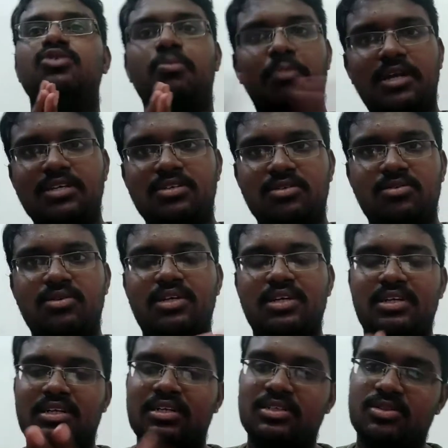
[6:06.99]
Please note
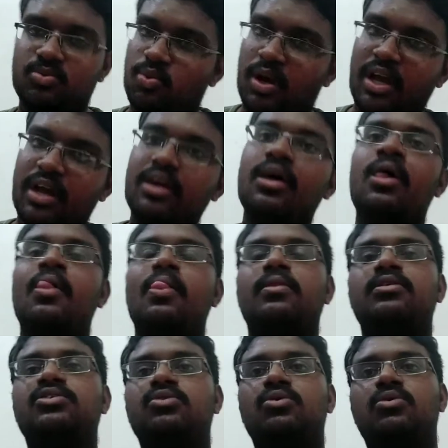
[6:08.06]
it is wired.
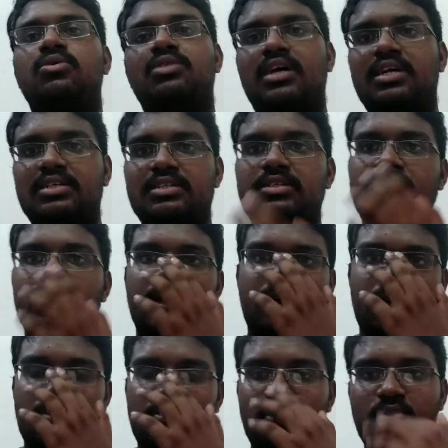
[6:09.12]
So that is the
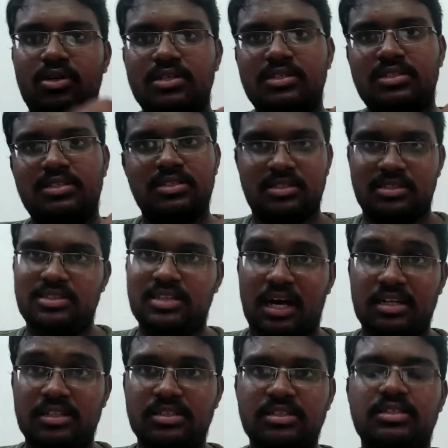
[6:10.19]
thing about its
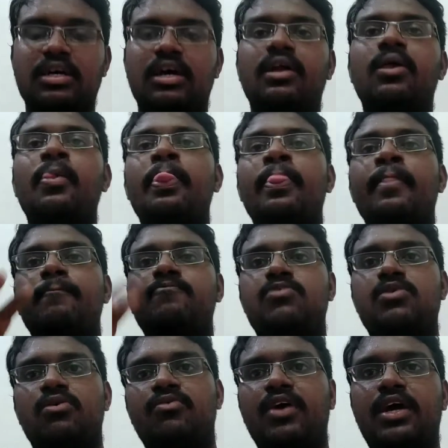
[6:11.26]
charging side.
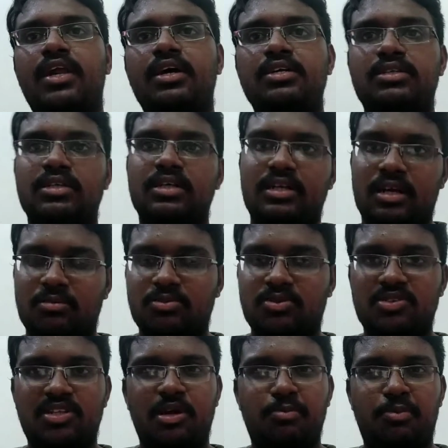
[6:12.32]
So whereas it comes
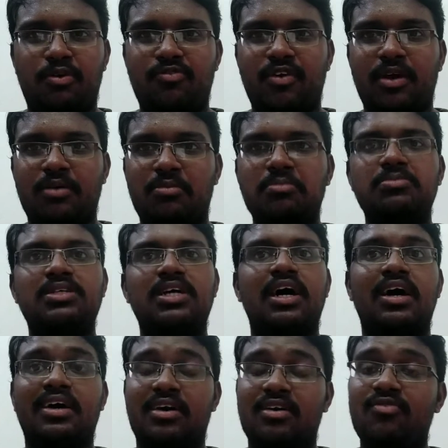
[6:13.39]
with 3.5mm
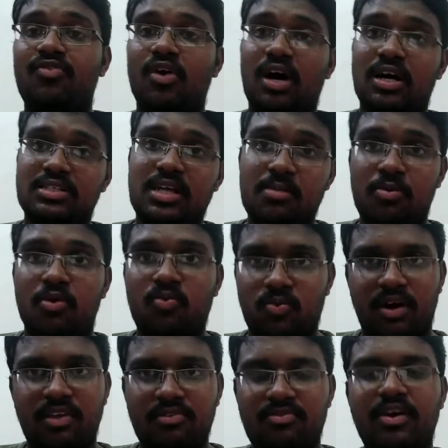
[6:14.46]
jack, if you're asking about
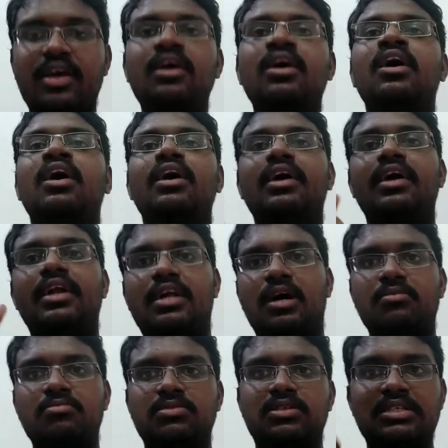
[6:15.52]
Wi-Fi, it
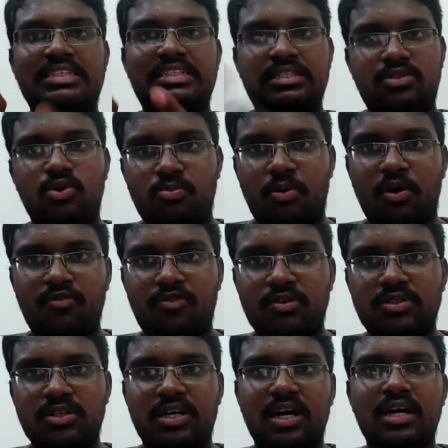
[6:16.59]
comes in 2.4
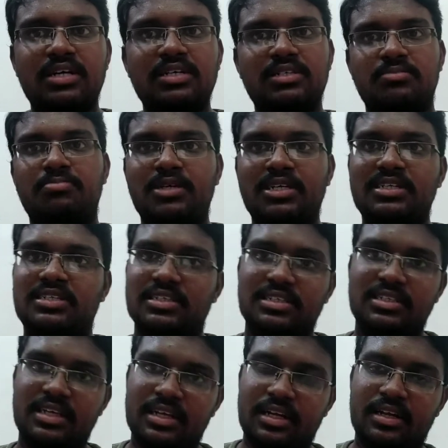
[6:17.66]
GHz
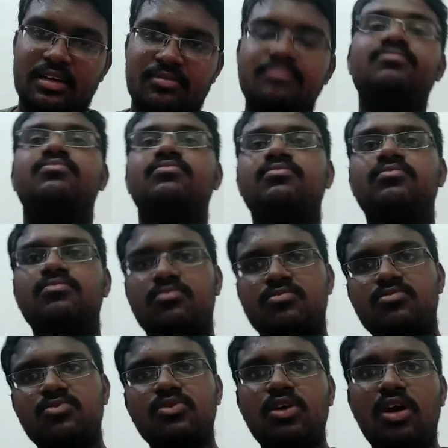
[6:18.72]
BGNN.
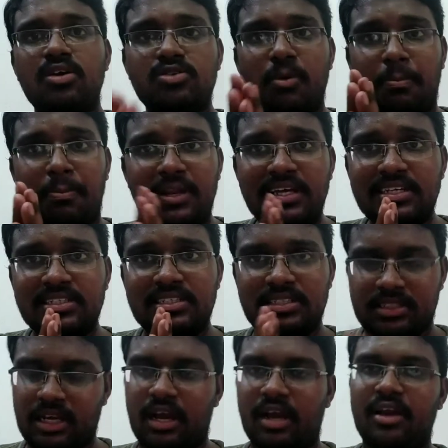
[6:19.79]
So please
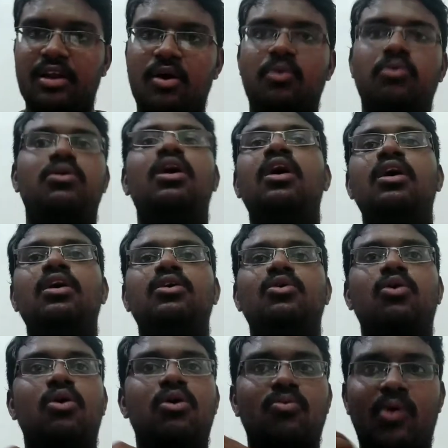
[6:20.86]
check it out,
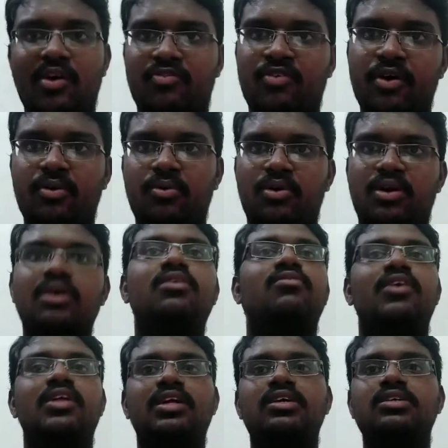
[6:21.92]
your Wi-Fi router,
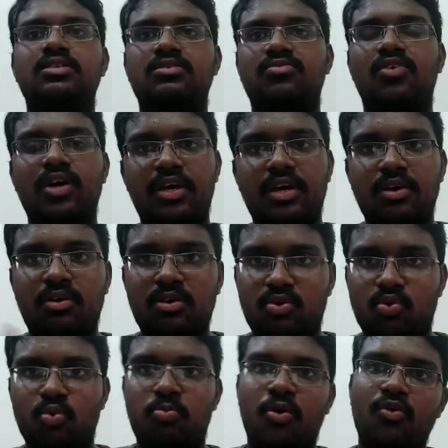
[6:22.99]
whether it's working on
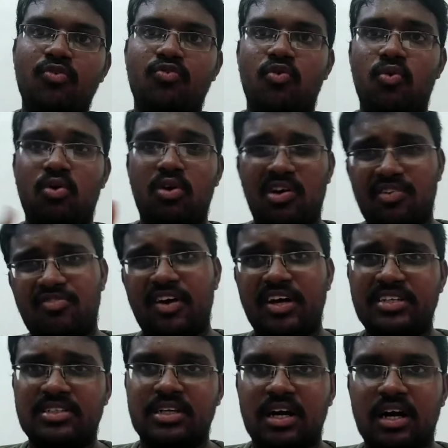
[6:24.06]
2.4 or 5
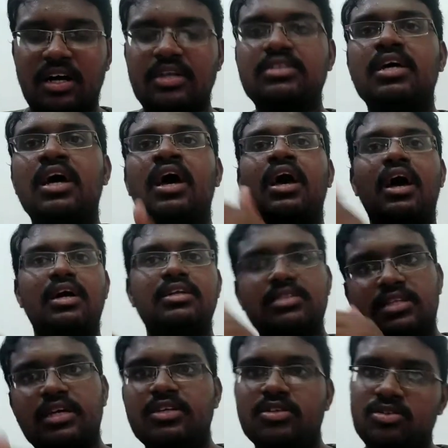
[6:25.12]
GHz, and
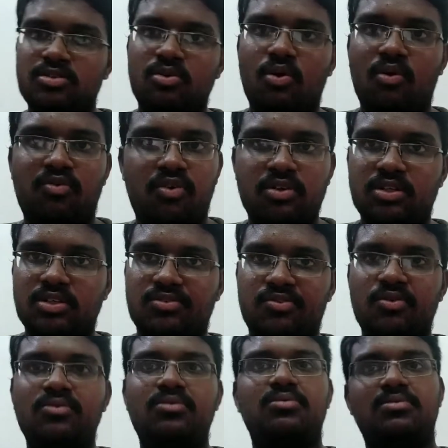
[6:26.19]
then go for this
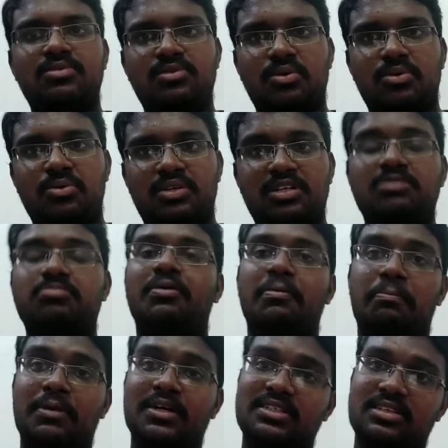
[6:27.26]
phone. So that's my
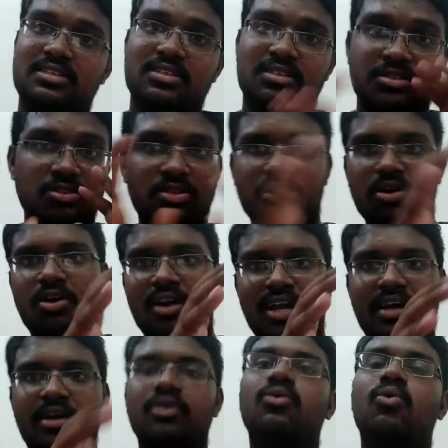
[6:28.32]
personal suggestion, or
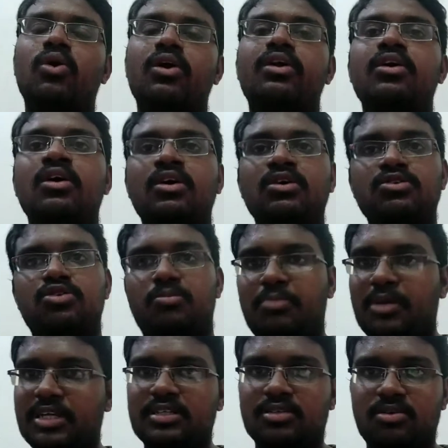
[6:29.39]
like a note. So
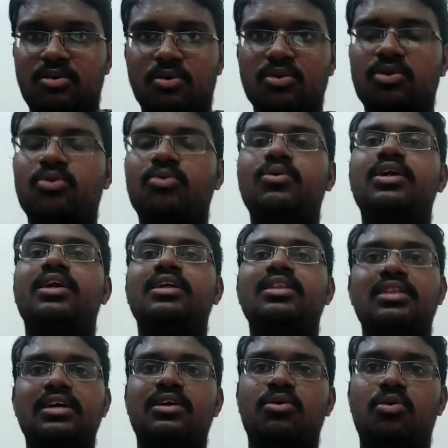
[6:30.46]
please go through it and
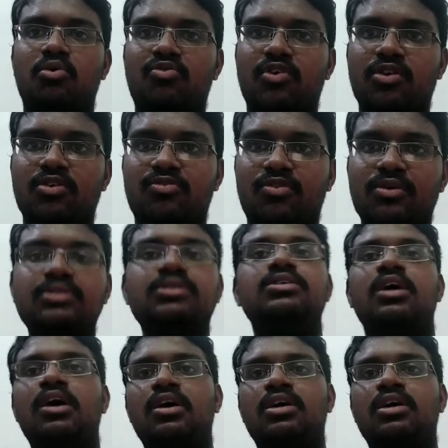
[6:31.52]
then go for the phones.